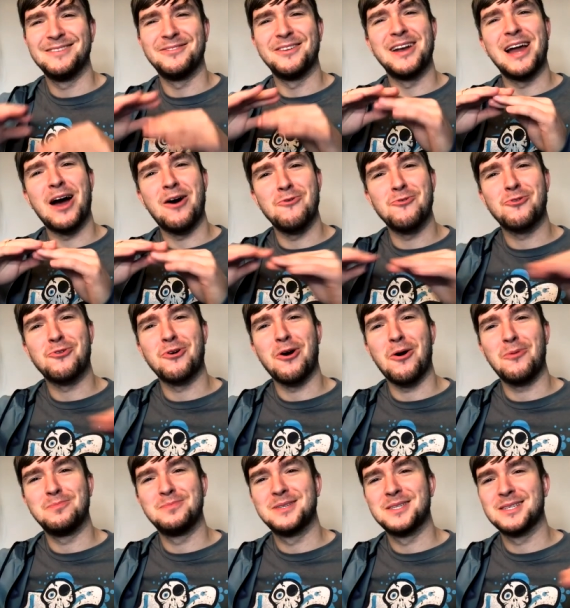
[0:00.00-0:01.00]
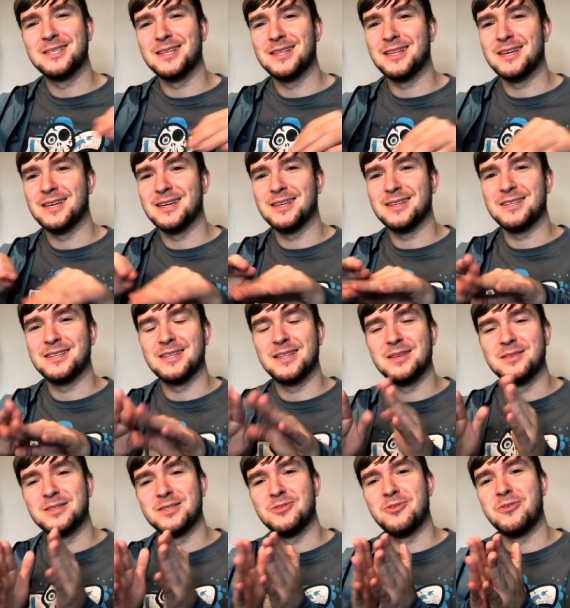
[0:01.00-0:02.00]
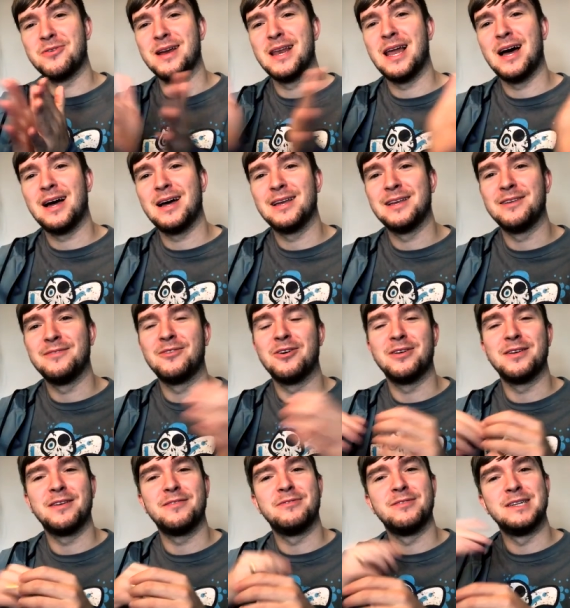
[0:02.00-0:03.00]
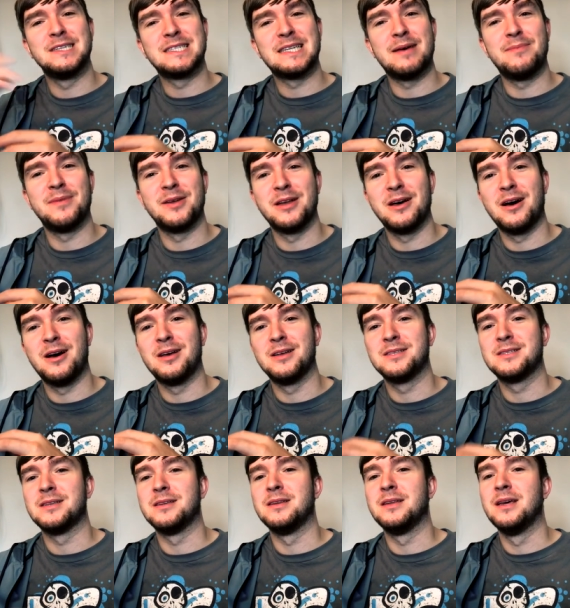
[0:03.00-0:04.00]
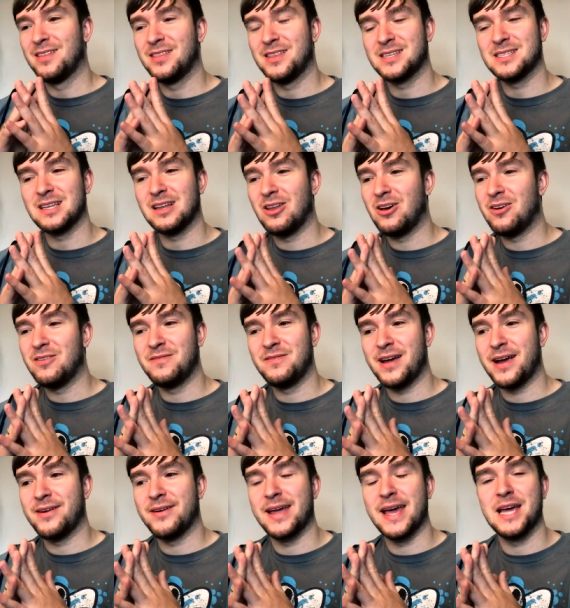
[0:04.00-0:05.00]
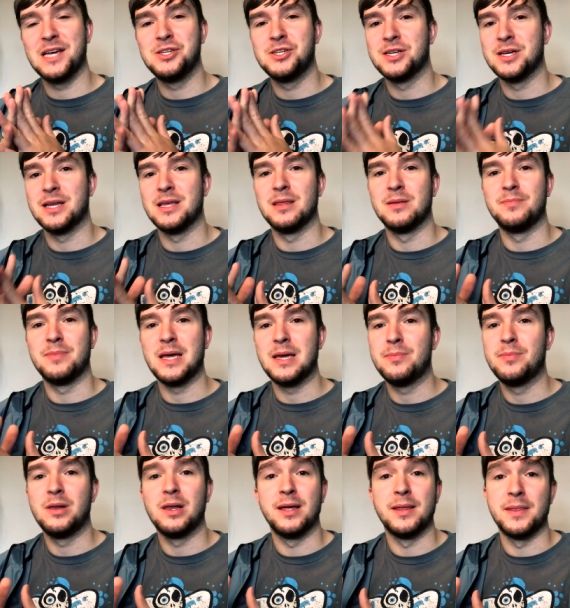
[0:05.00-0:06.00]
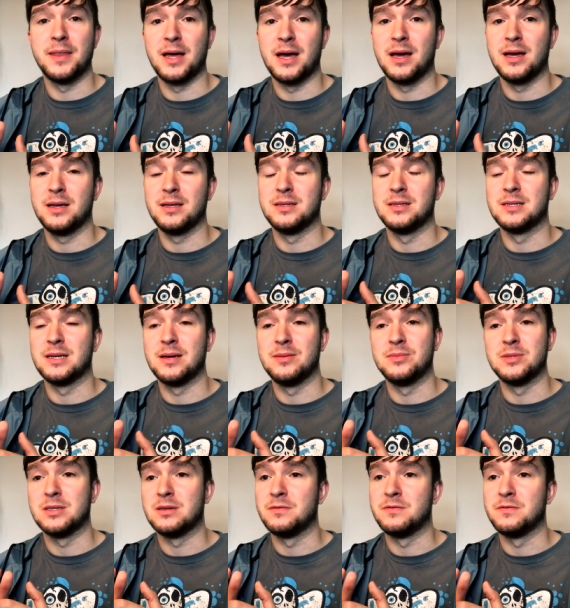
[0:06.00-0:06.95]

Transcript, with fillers: different outcrops to the to the storyline. You've got different seminars, and there's a lot of variation in the people in that, in terms